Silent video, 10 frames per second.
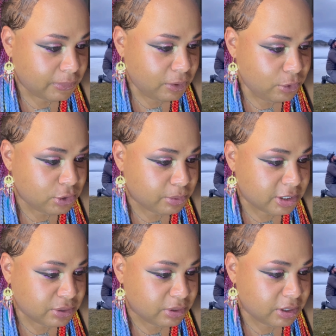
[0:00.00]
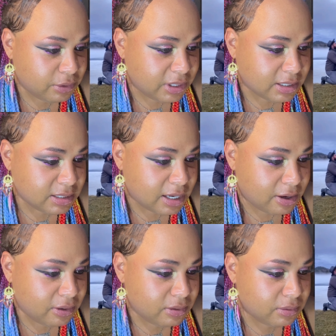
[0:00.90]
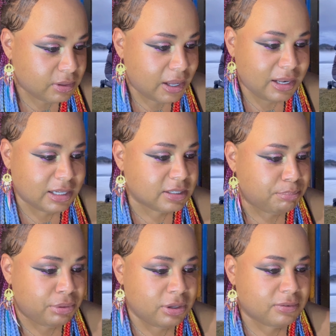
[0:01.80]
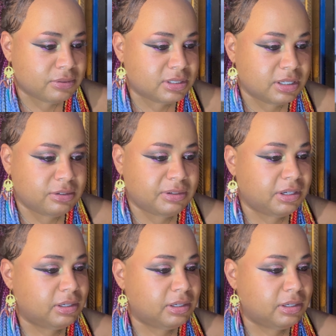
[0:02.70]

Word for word: You two are too cute. That's uh, that's a beautiful scenery.